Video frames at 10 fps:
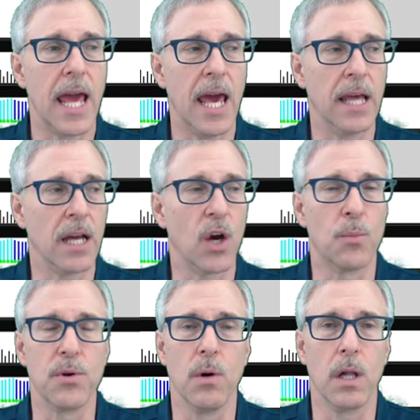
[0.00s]
and I
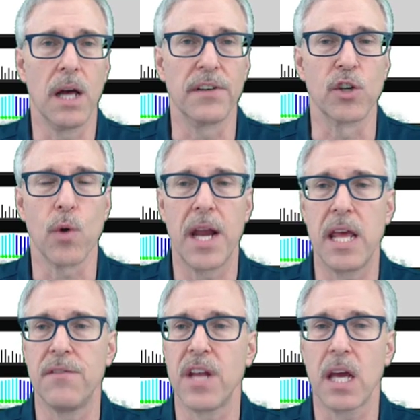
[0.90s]
hope you all have a
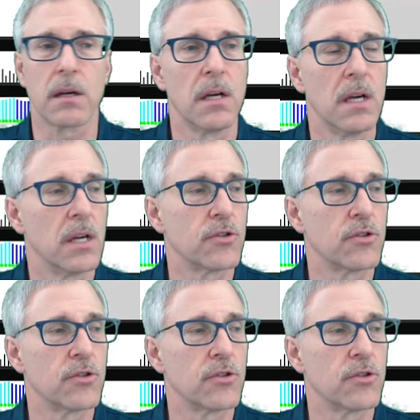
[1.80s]
great evening.